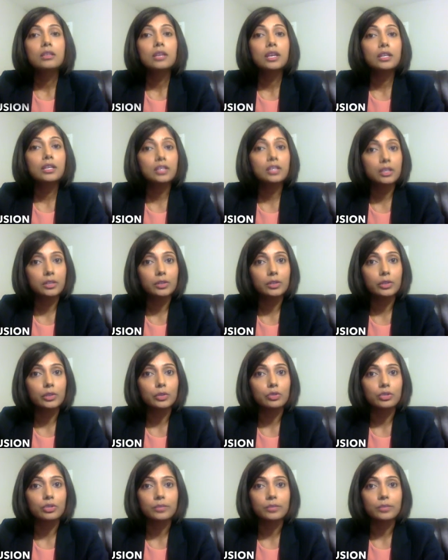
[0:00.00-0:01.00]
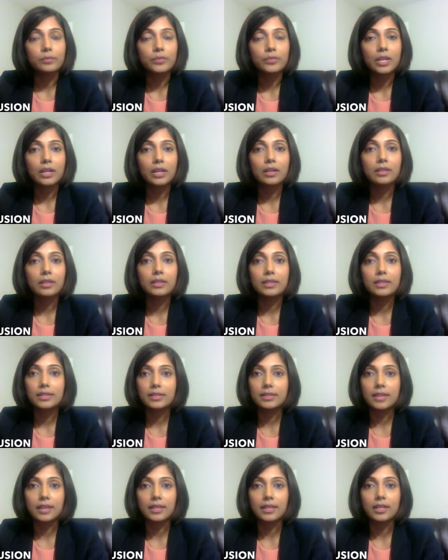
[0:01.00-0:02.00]
In conclusion, in this
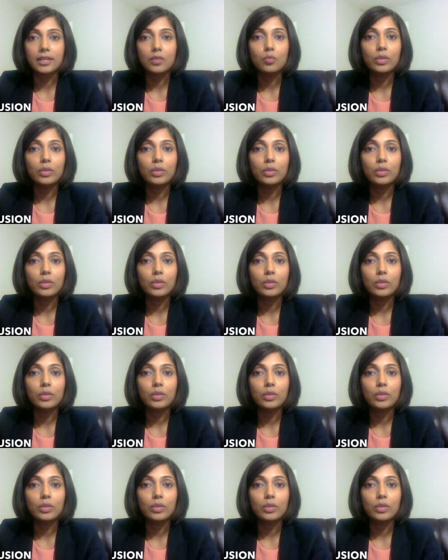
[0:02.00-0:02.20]
study,